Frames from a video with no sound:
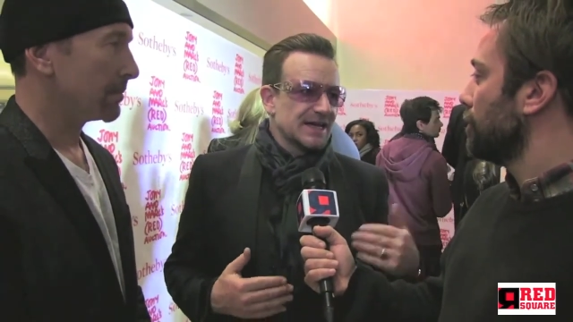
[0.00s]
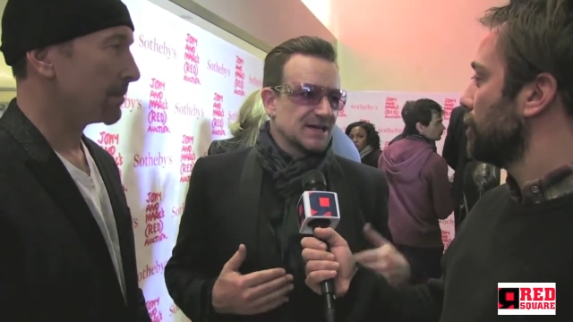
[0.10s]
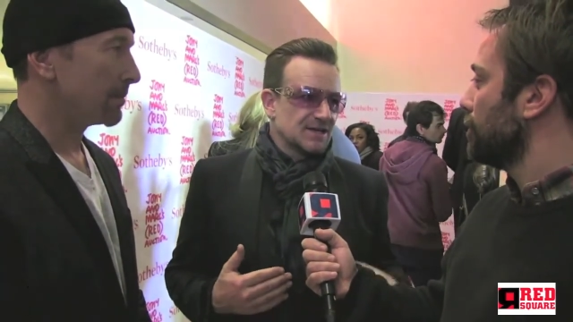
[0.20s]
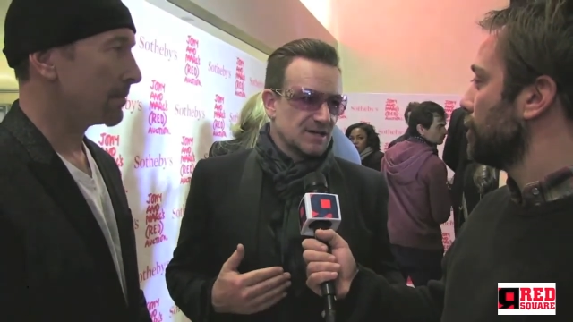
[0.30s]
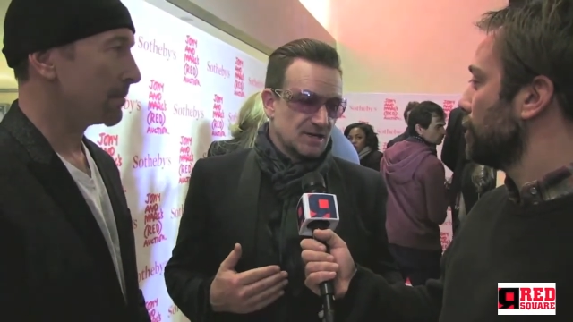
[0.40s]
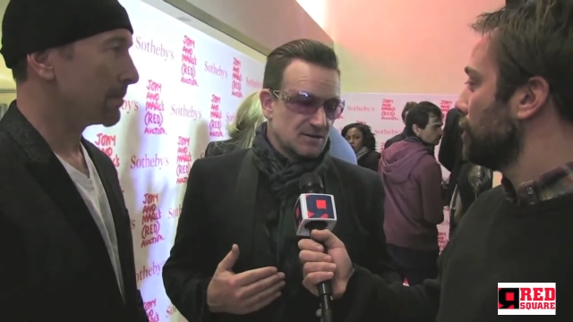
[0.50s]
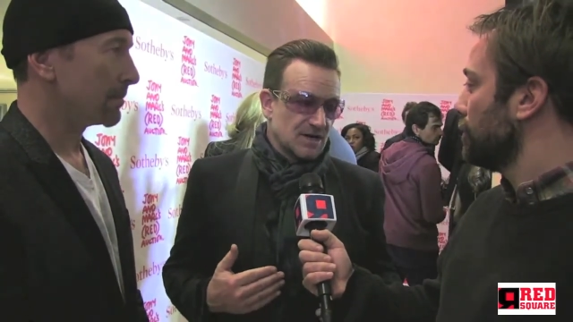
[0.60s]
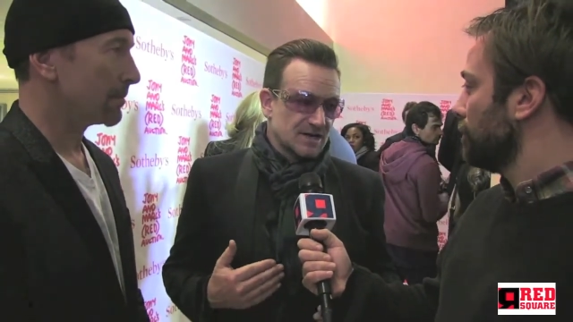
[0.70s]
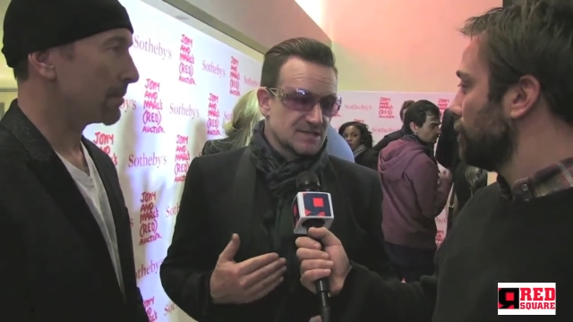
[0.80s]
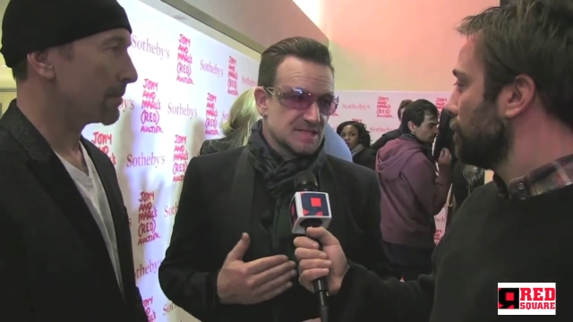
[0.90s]
Speaker 1: in the
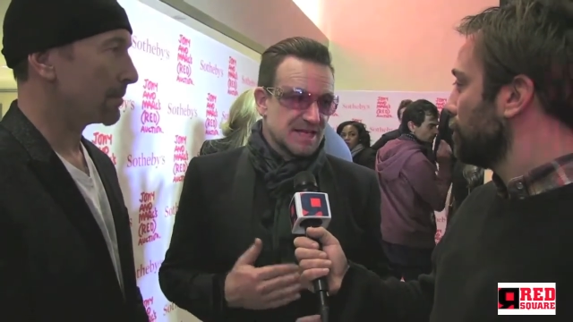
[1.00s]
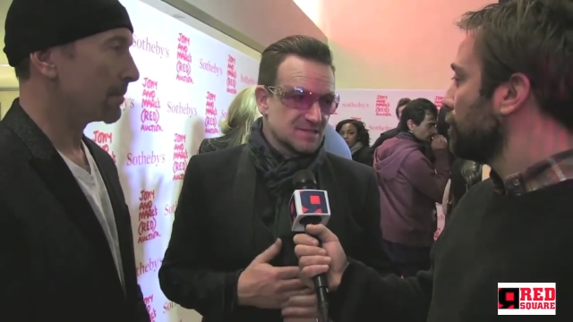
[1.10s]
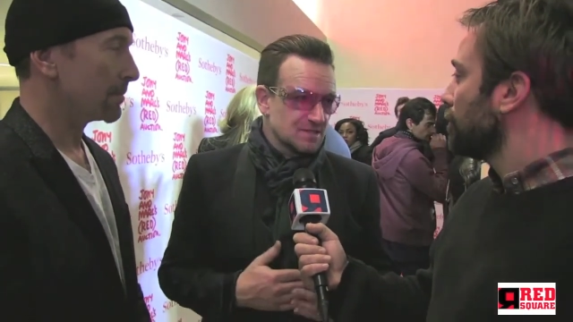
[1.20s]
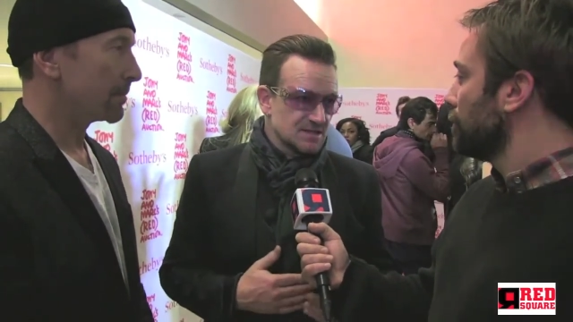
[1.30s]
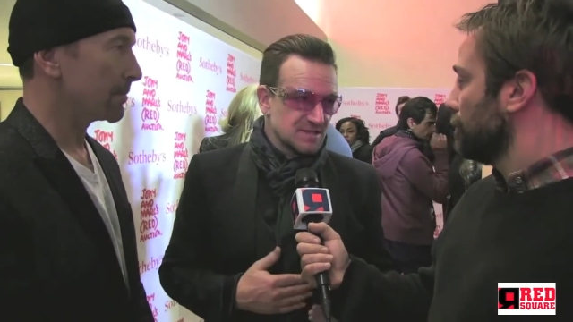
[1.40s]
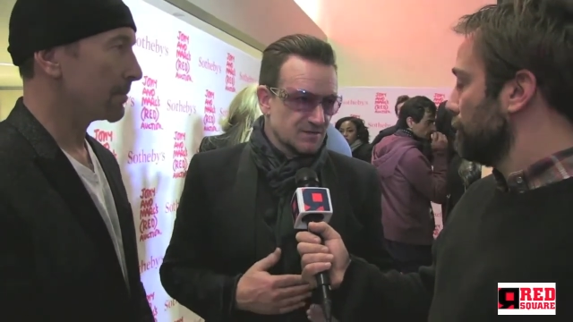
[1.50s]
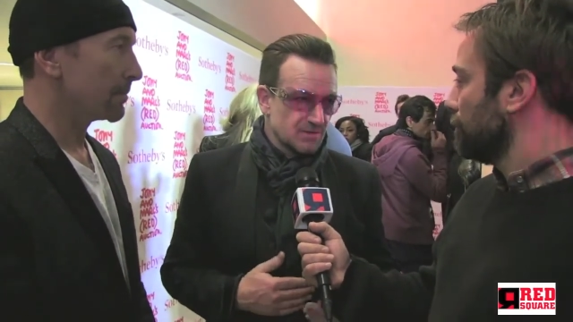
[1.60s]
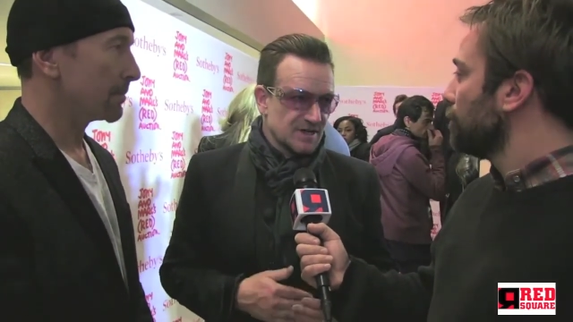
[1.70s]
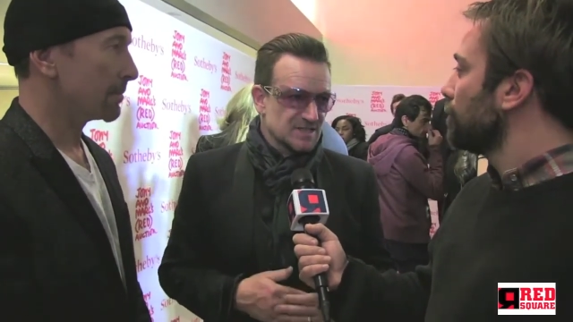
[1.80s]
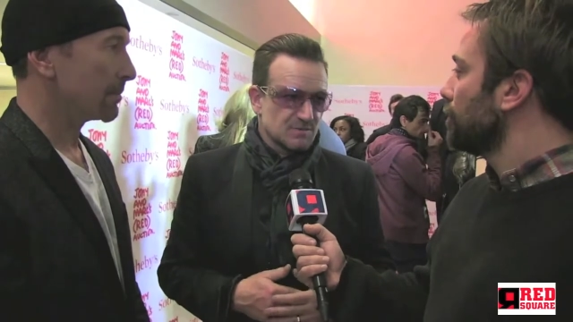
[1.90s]
United States in the civil rights